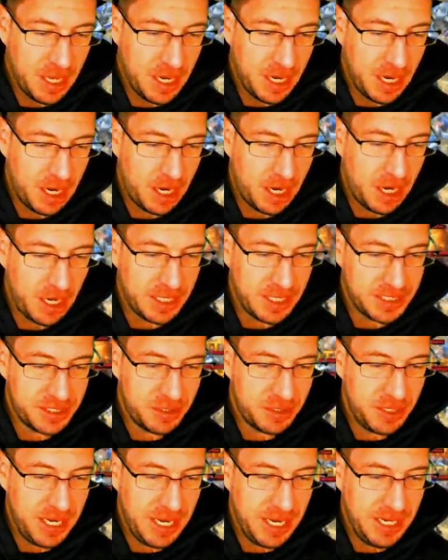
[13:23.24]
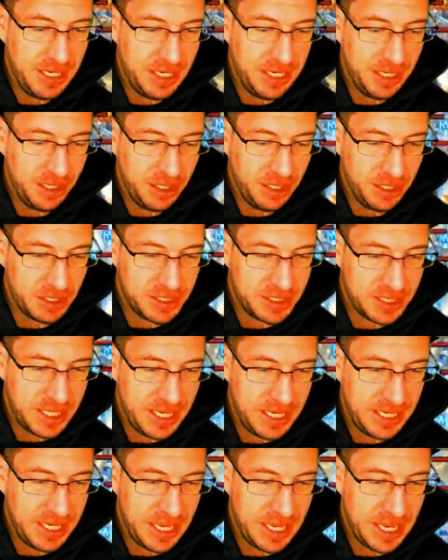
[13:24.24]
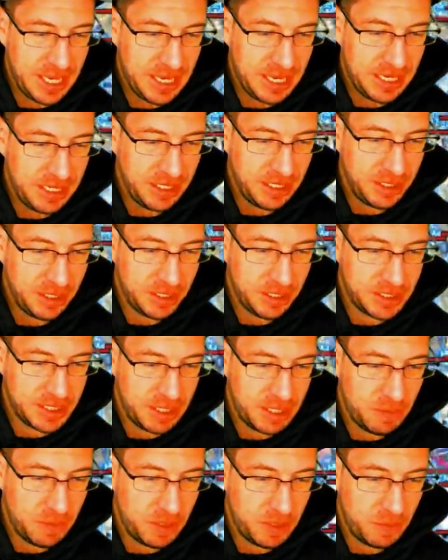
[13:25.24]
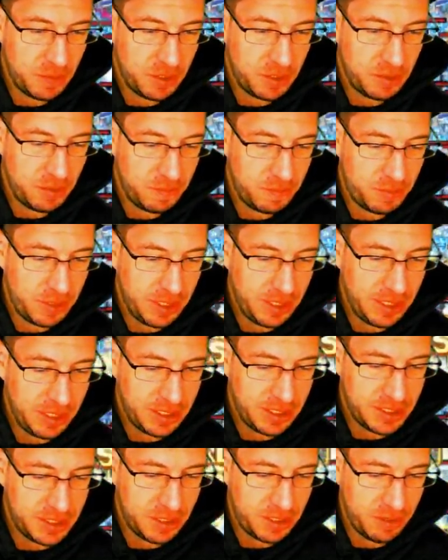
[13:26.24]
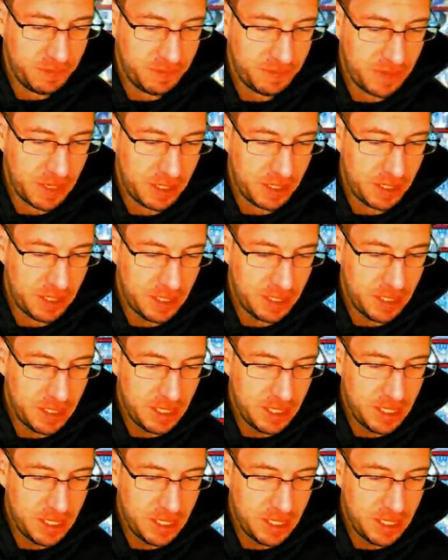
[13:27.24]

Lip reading: All right, so it looks like we're doing pretty good so far.